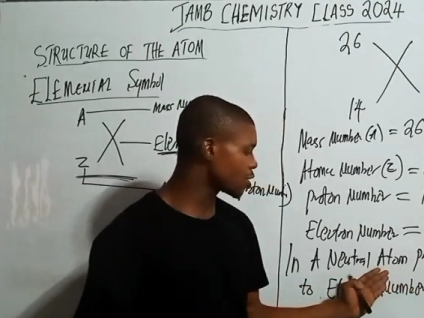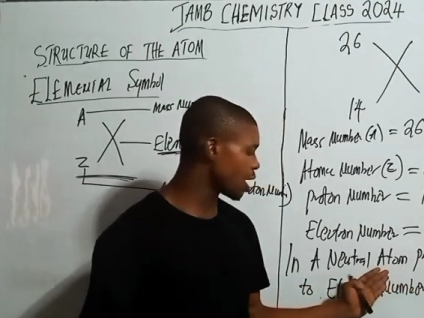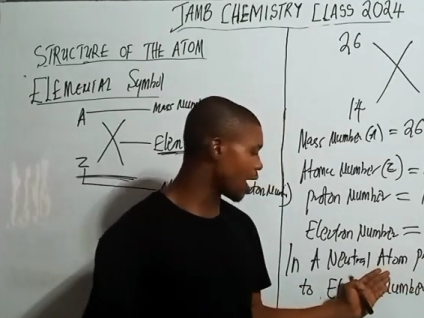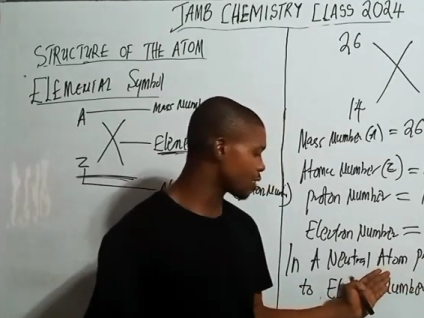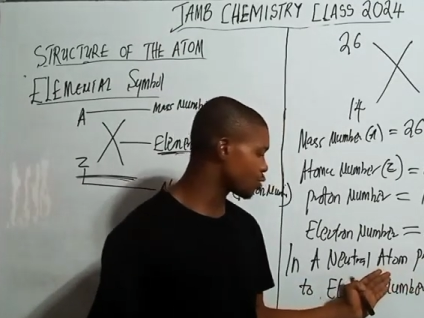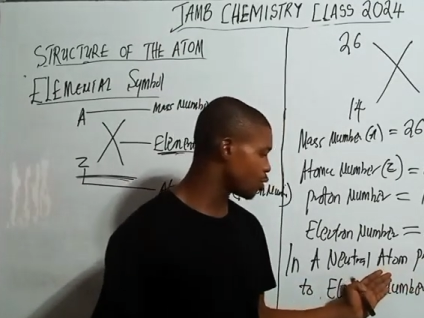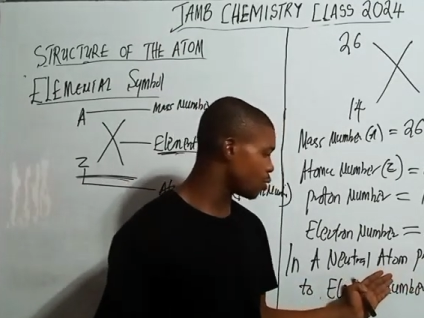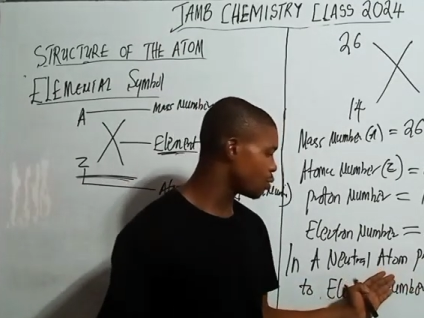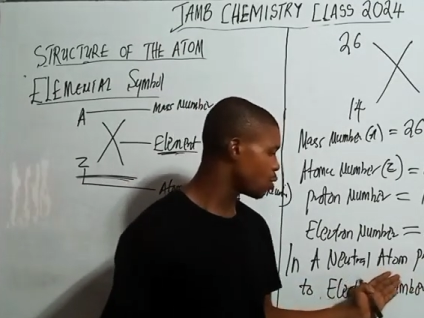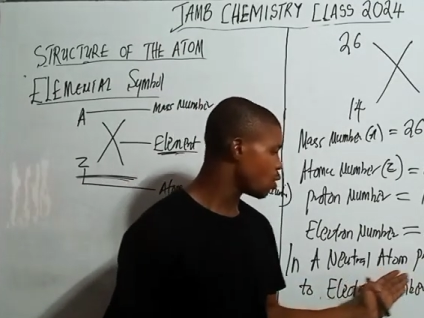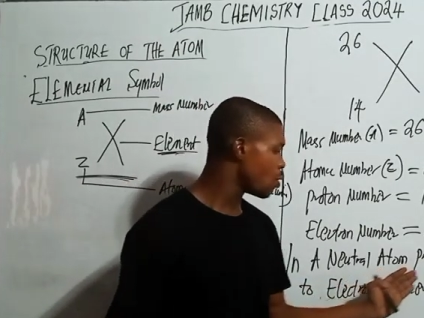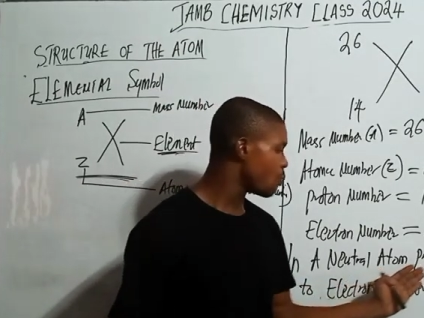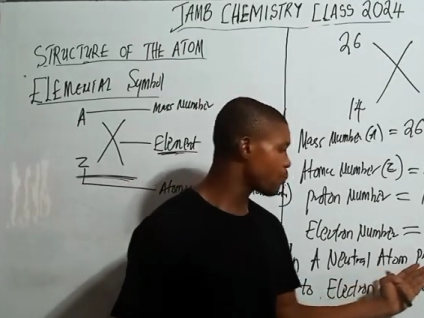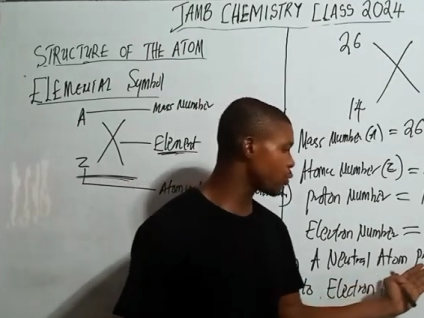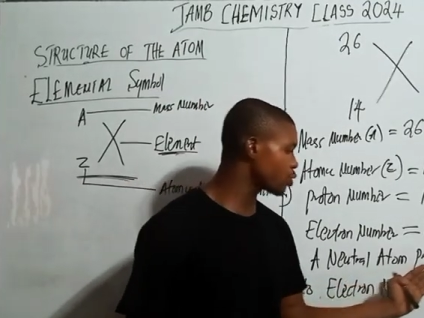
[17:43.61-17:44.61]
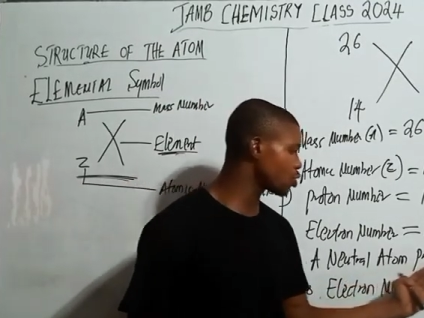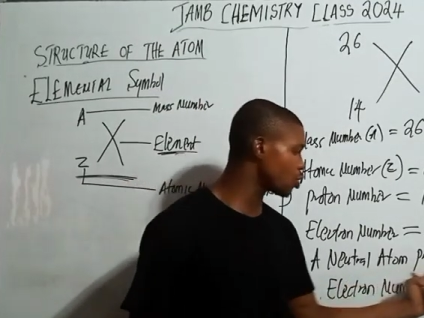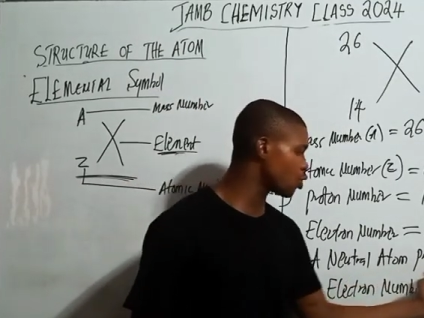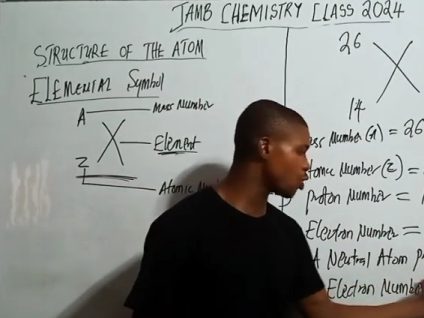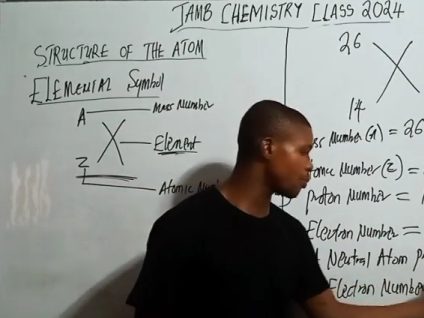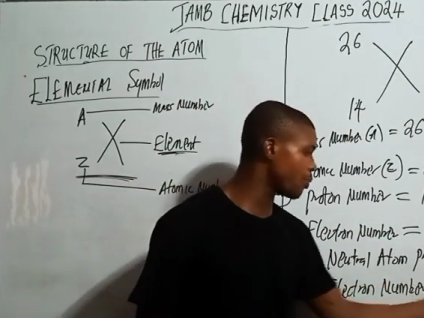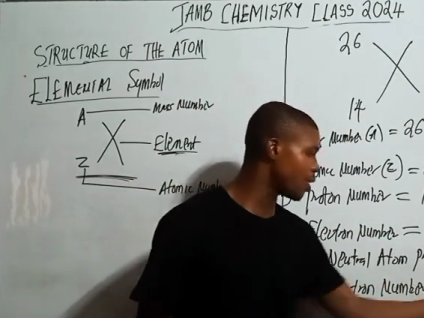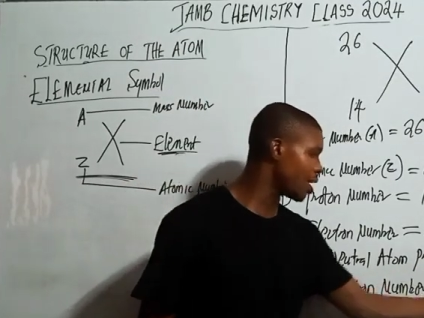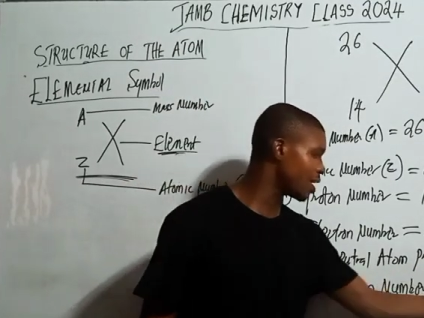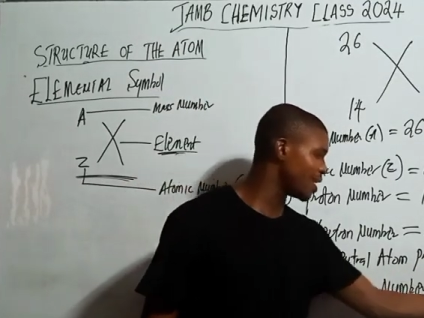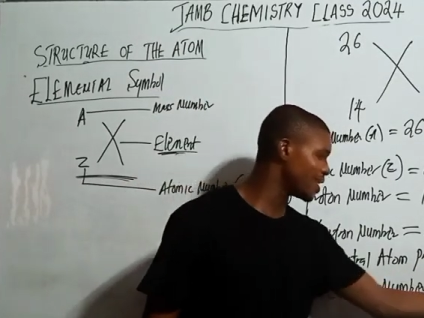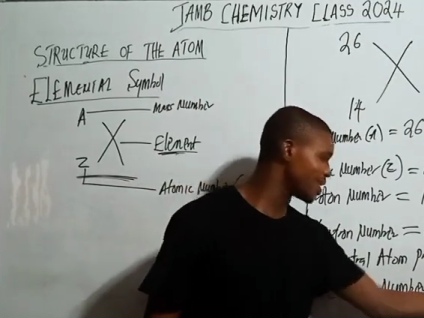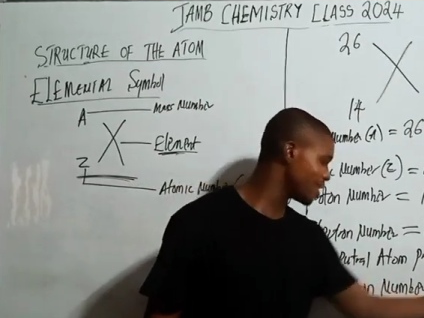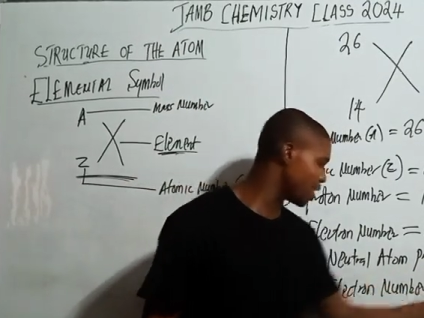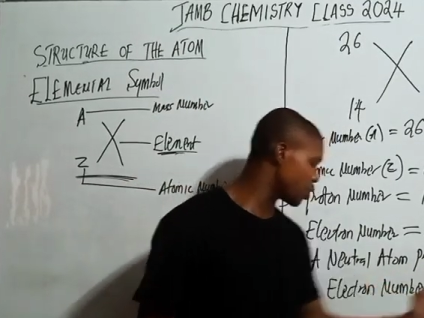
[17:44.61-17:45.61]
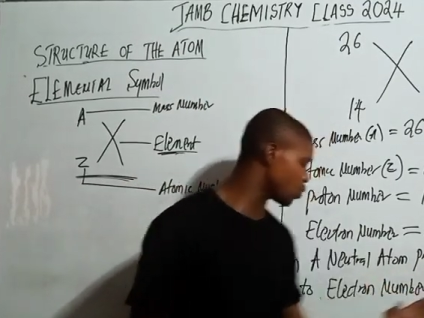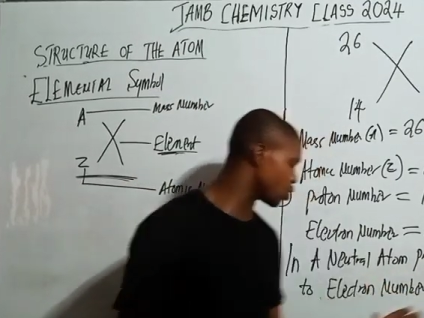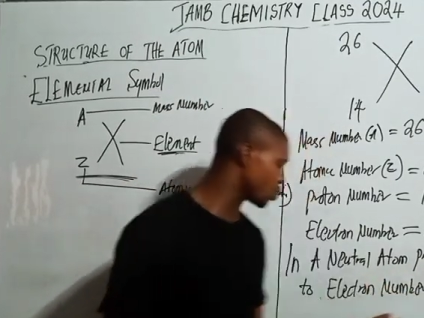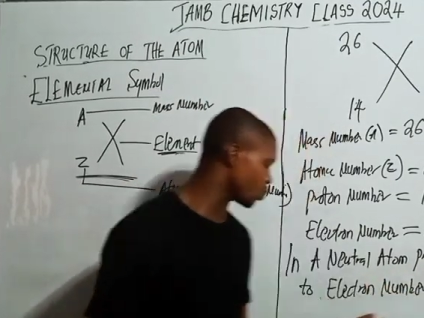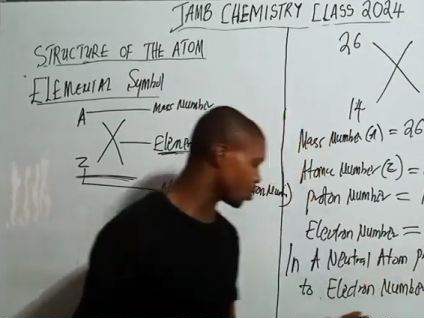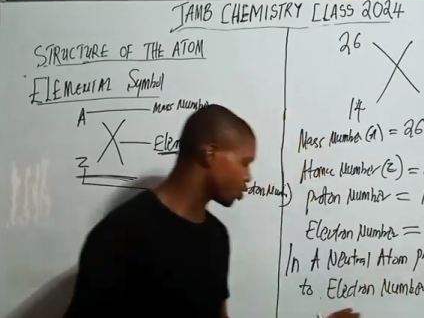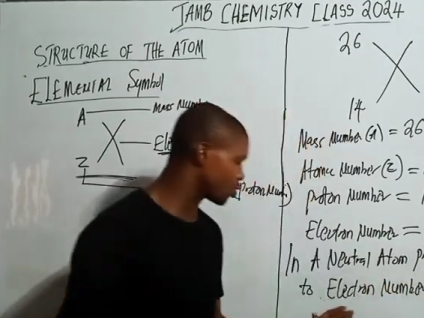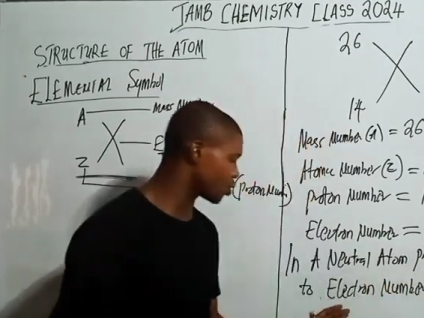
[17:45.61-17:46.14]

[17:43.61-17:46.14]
atom, proton number is equal to what?